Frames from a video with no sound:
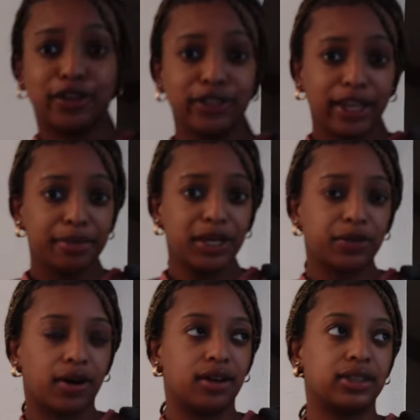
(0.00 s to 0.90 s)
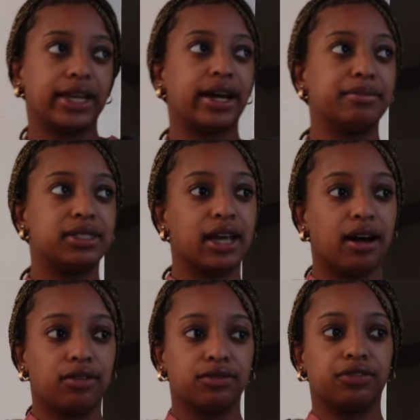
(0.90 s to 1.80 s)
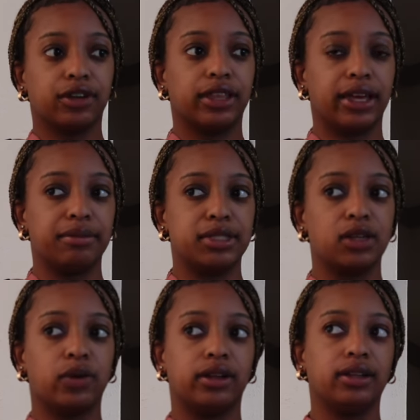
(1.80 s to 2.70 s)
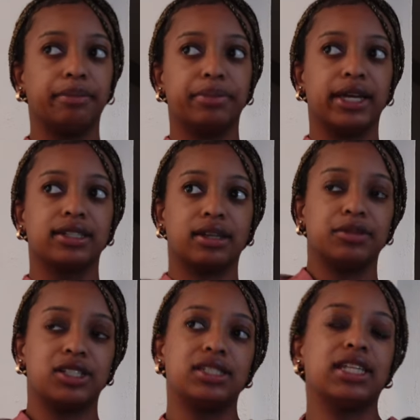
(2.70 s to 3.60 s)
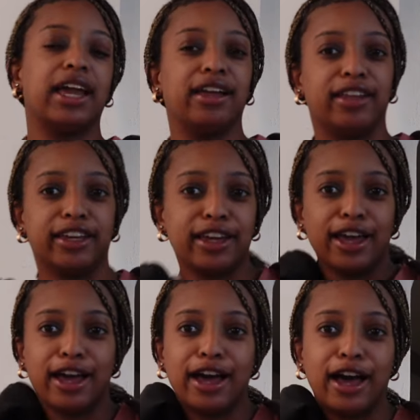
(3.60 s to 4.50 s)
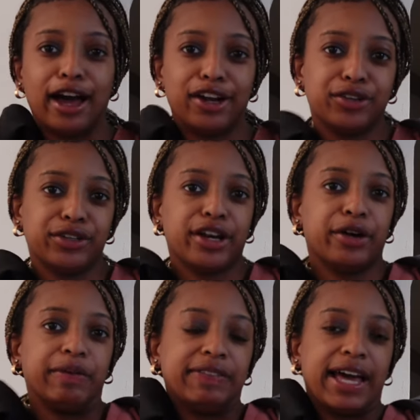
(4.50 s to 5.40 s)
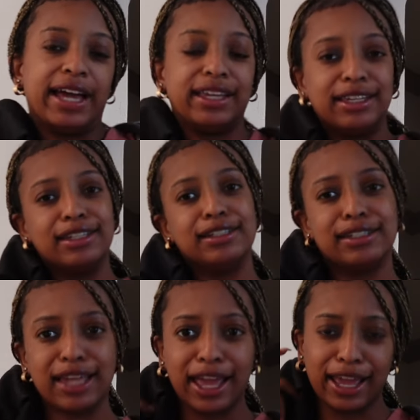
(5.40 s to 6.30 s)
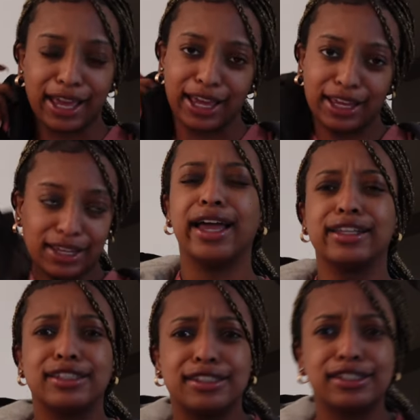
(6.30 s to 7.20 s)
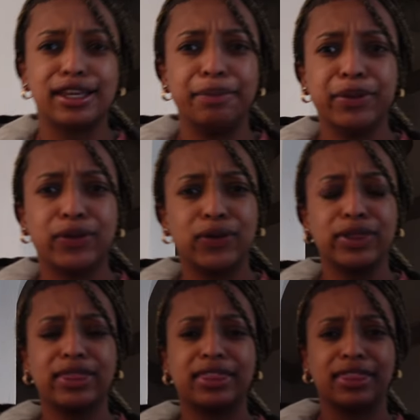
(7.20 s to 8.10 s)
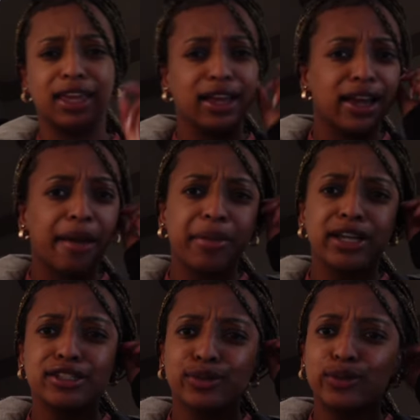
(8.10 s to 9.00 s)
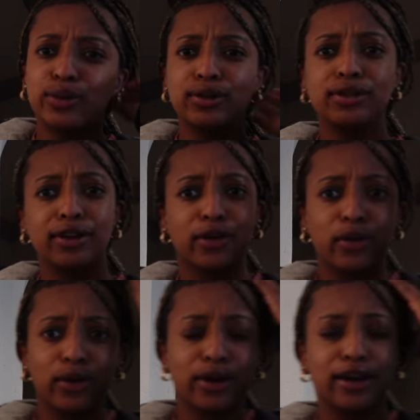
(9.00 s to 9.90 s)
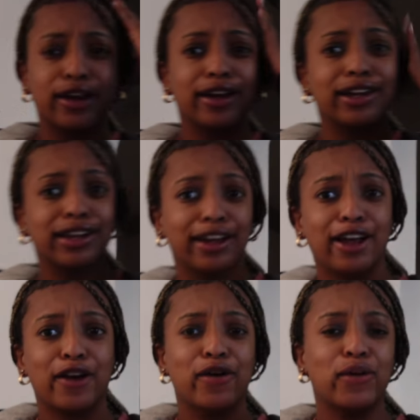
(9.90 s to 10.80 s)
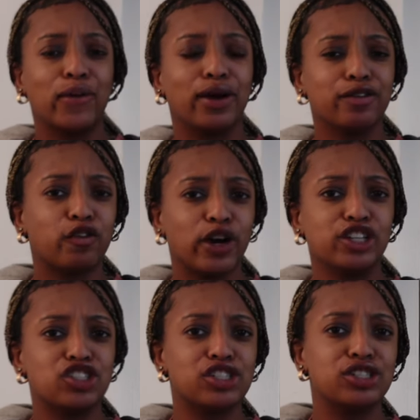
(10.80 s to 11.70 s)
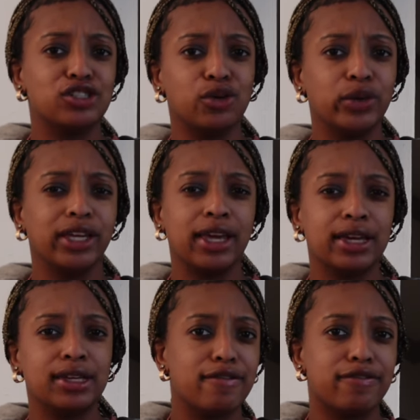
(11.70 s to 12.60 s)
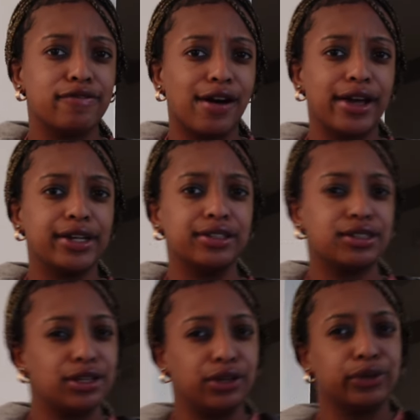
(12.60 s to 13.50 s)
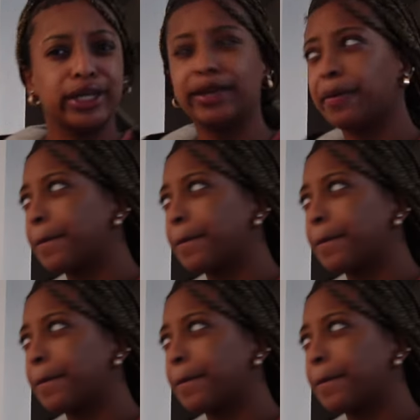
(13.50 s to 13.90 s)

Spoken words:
Don't get me wrong, like I'm down for the MD1 Olympics. I'm just saying like, I don't know if that is a like typical thing at my school or if we're just doing it fun and to do it.